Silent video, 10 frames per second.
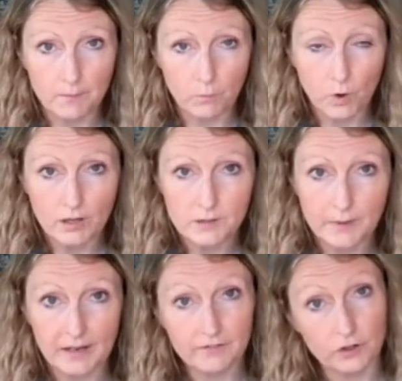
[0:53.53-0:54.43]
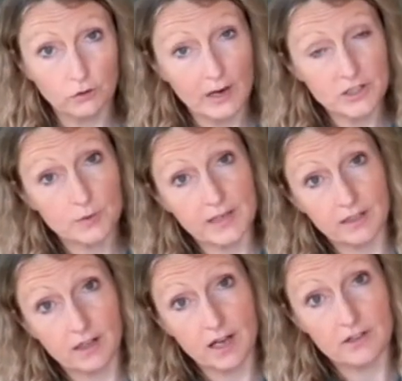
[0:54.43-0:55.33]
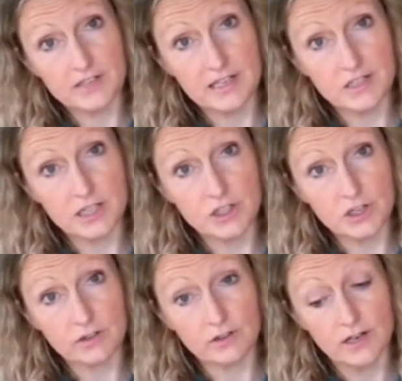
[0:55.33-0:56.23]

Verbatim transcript: works better for graduating the colors into each other.